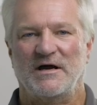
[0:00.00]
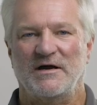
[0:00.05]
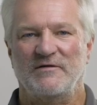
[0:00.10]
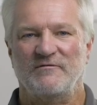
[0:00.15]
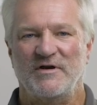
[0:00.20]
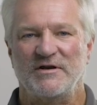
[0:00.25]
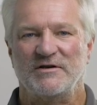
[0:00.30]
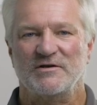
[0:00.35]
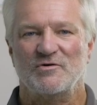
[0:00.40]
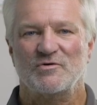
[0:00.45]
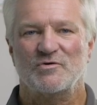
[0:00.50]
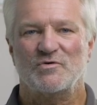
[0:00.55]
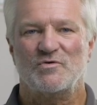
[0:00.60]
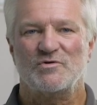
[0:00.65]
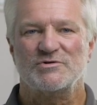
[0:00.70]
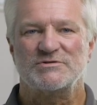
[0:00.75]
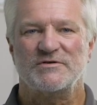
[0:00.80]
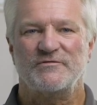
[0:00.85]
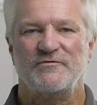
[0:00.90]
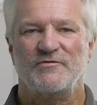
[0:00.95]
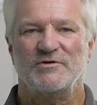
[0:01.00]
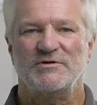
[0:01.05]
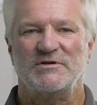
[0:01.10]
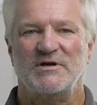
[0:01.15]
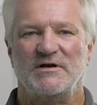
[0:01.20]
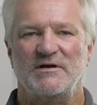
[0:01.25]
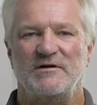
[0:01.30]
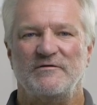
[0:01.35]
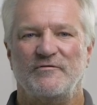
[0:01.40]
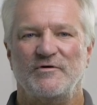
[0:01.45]
Another great
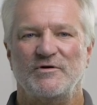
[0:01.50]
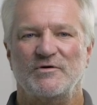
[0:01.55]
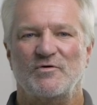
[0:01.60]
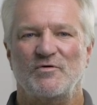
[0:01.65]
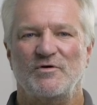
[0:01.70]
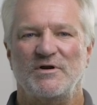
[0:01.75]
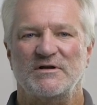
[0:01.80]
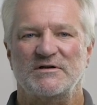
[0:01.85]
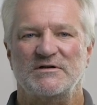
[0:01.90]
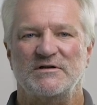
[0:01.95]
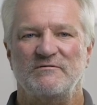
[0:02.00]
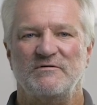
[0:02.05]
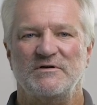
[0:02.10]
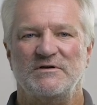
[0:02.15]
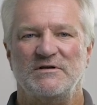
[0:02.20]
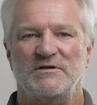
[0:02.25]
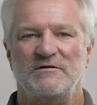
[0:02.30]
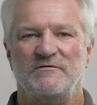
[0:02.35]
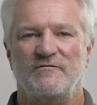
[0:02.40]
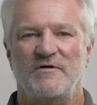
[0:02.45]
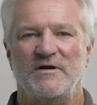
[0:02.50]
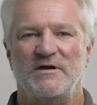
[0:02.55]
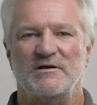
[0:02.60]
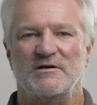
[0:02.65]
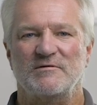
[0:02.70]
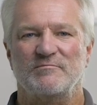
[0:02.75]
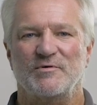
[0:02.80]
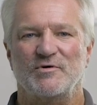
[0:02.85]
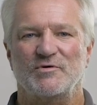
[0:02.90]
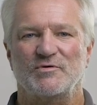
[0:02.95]
advantage of
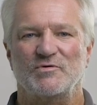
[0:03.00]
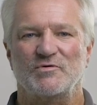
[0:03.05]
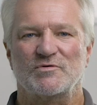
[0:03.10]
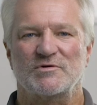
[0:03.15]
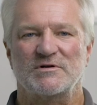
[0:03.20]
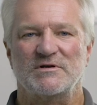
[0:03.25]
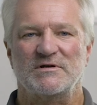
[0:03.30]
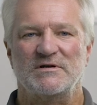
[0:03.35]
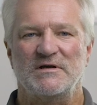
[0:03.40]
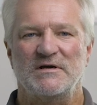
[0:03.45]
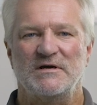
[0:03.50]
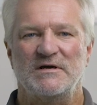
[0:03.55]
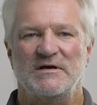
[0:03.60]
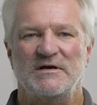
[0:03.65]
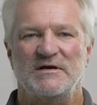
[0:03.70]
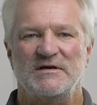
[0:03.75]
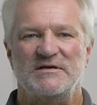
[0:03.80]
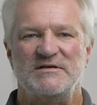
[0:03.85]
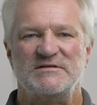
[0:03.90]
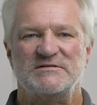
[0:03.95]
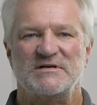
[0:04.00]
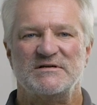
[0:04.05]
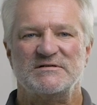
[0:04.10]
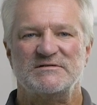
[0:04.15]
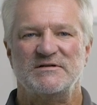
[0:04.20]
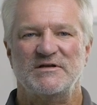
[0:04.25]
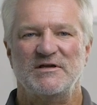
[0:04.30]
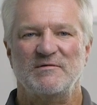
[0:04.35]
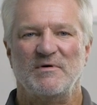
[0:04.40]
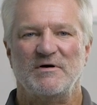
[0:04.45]
connectivity-capable products
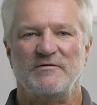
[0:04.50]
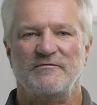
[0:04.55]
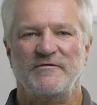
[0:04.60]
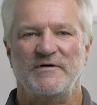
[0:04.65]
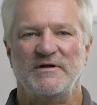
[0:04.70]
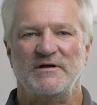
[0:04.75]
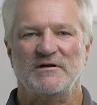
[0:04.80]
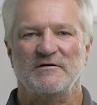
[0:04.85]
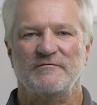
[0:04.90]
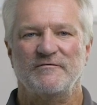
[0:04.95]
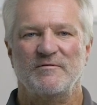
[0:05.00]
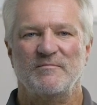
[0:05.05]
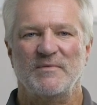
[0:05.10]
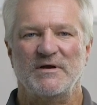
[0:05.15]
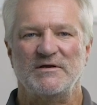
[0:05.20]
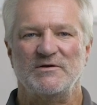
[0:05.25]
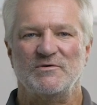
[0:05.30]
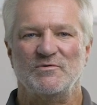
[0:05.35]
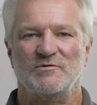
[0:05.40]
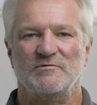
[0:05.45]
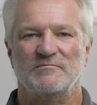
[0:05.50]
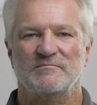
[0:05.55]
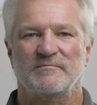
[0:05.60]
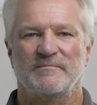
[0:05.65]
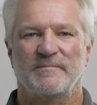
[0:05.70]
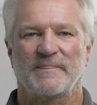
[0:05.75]
relates to error prevention.